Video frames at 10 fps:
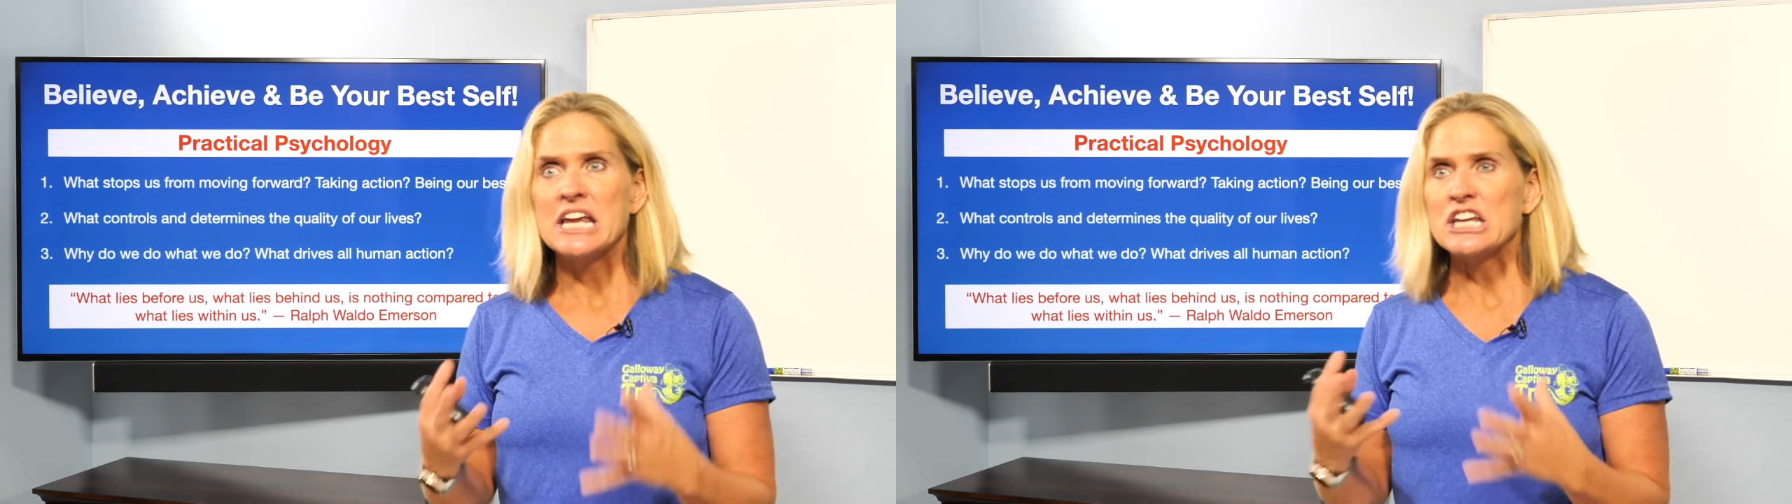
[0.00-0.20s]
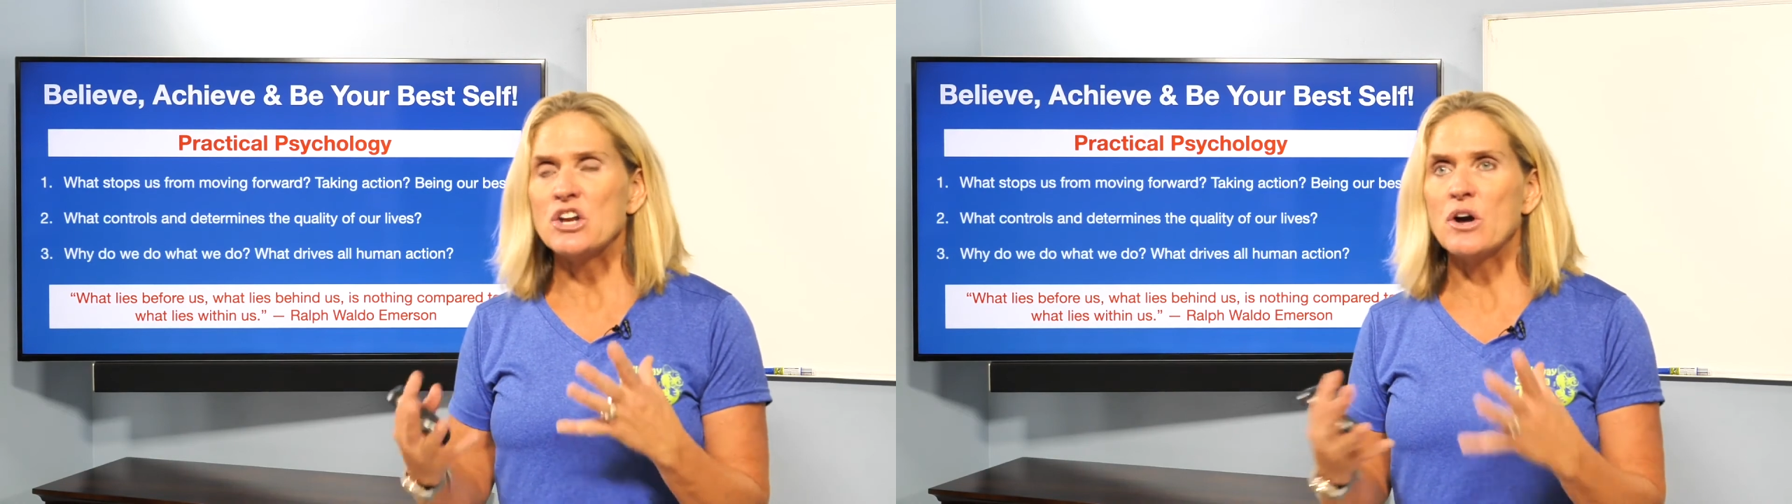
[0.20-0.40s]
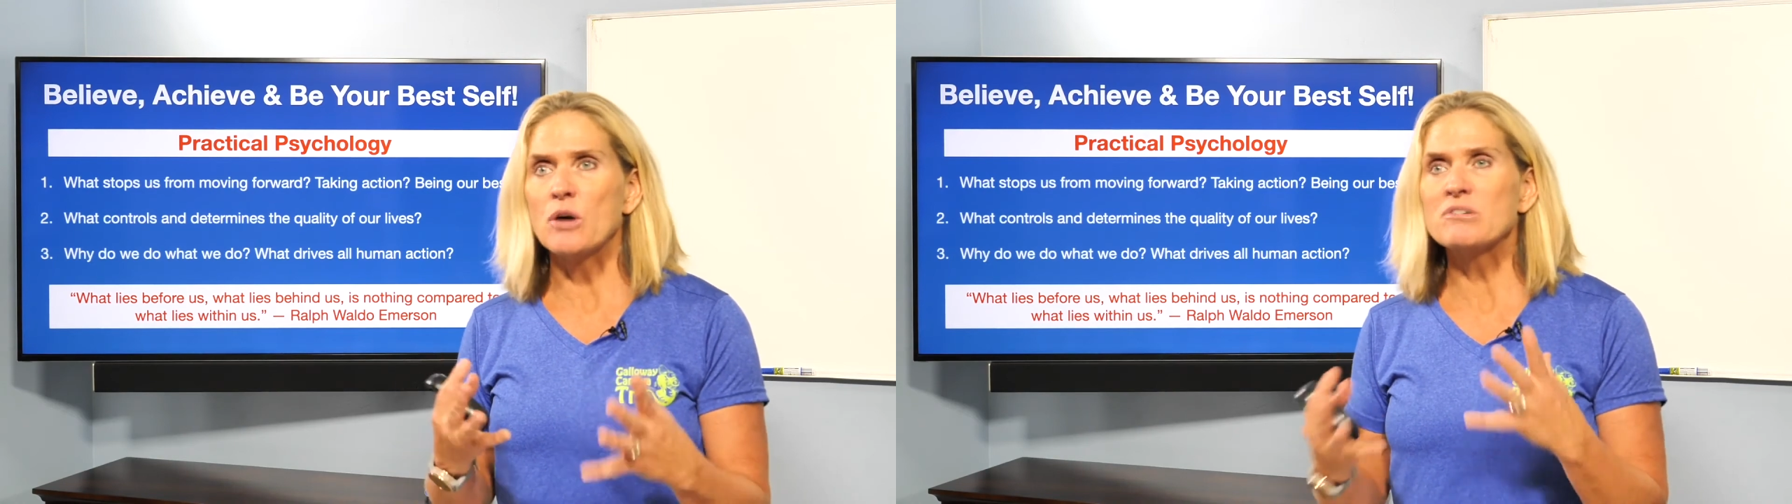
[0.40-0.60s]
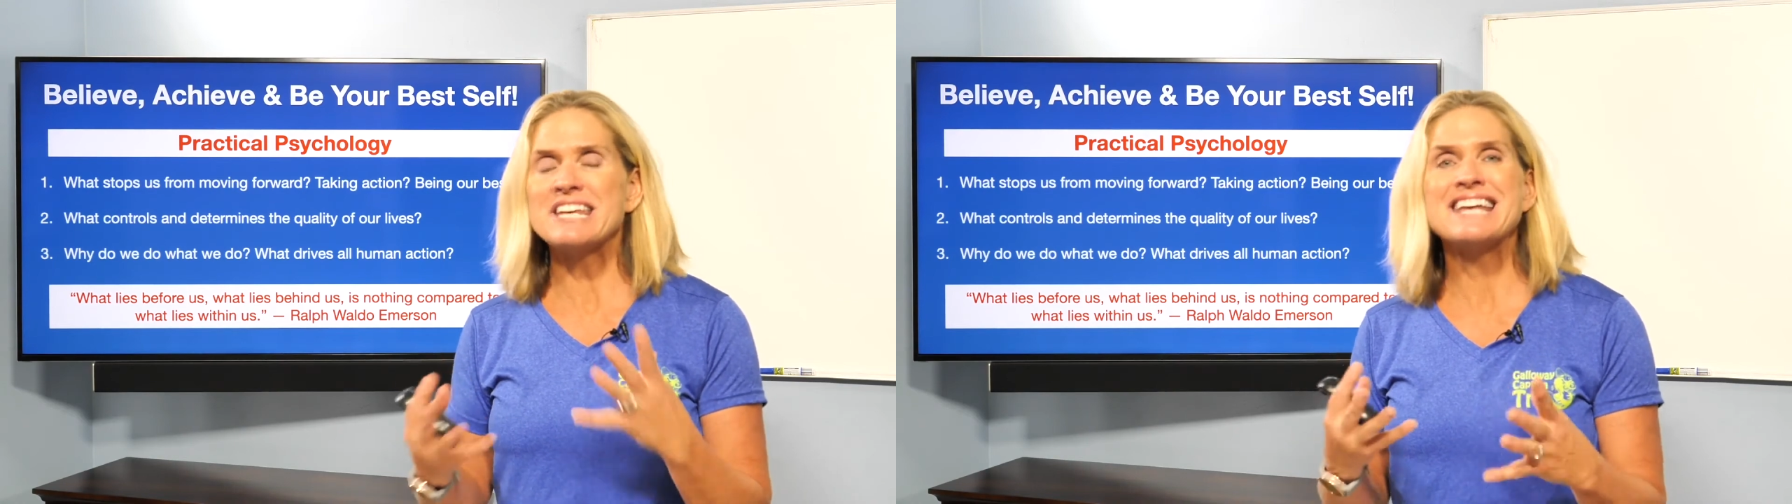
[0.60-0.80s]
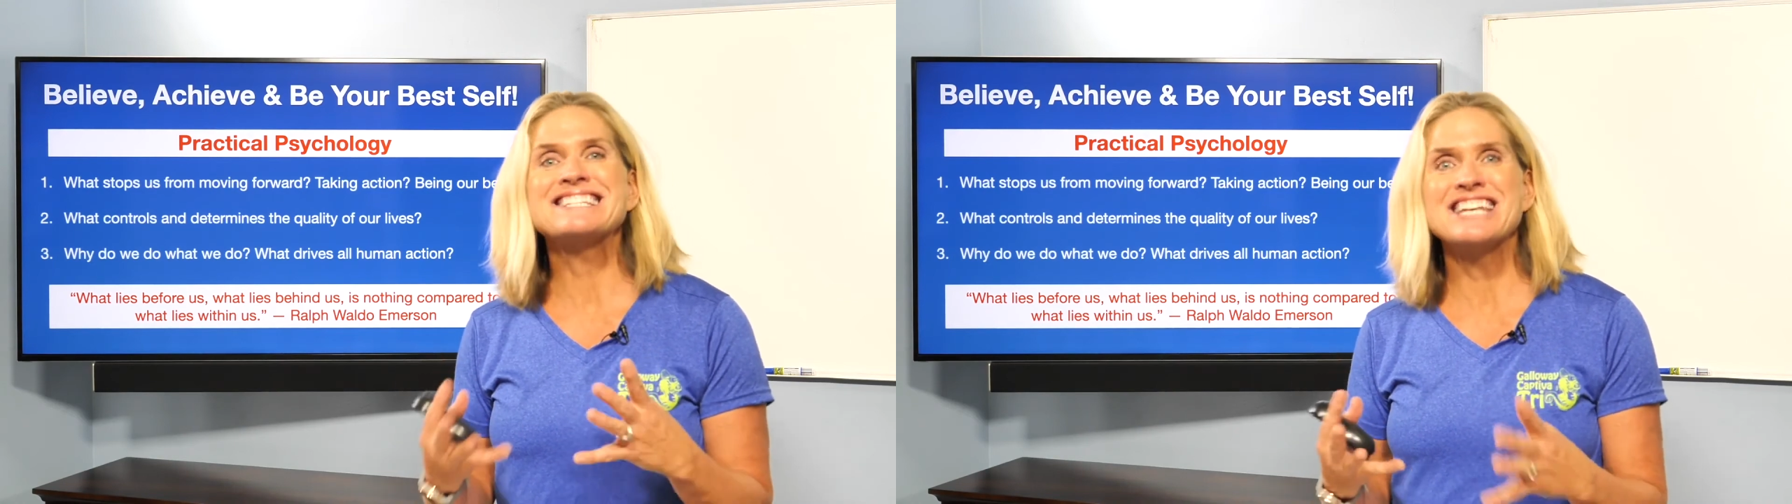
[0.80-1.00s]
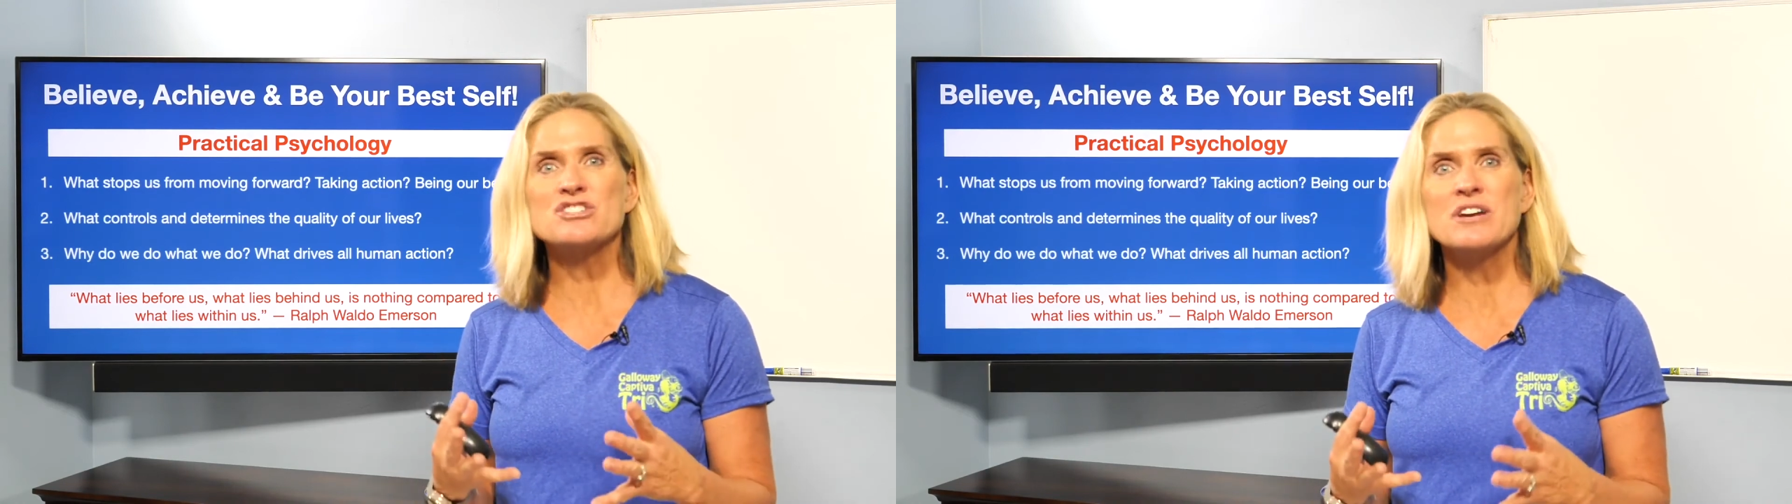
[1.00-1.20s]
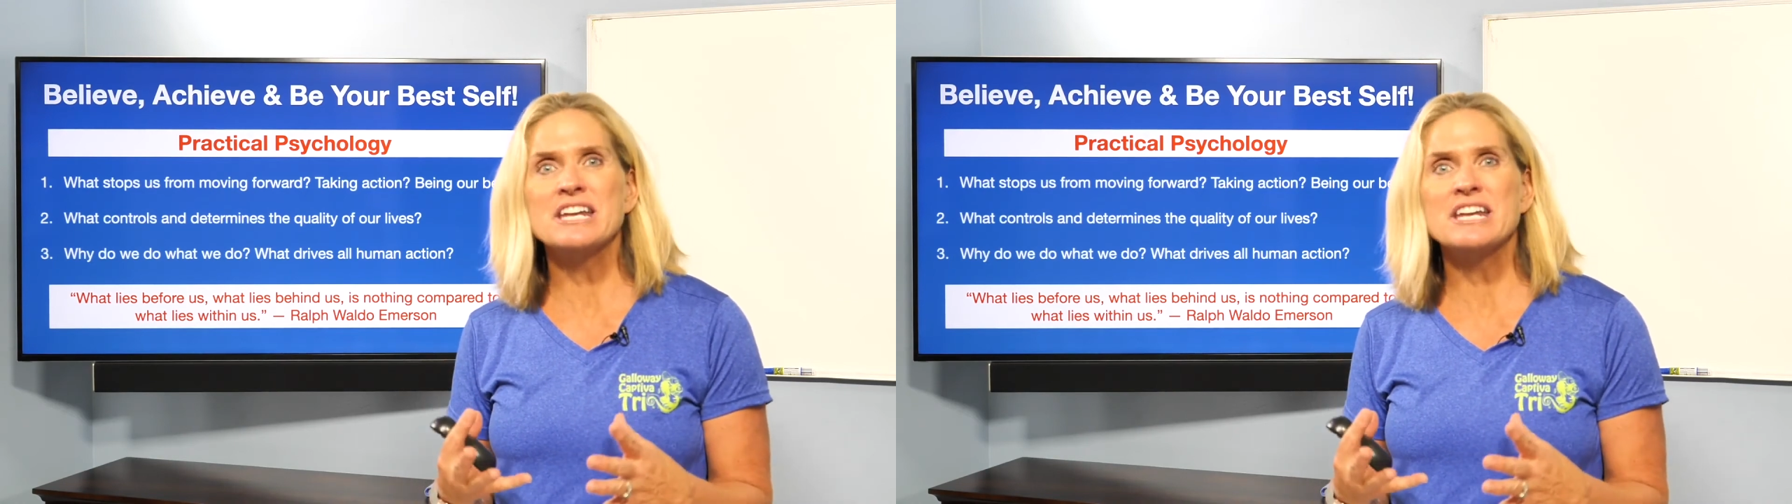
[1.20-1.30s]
I almost can't see straight,